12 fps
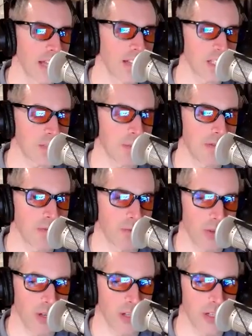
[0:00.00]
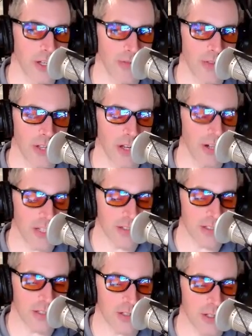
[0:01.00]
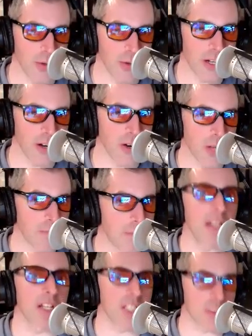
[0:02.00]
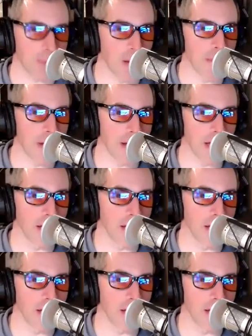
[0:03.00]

let's be clear for the audience. You yes. had already been experimenting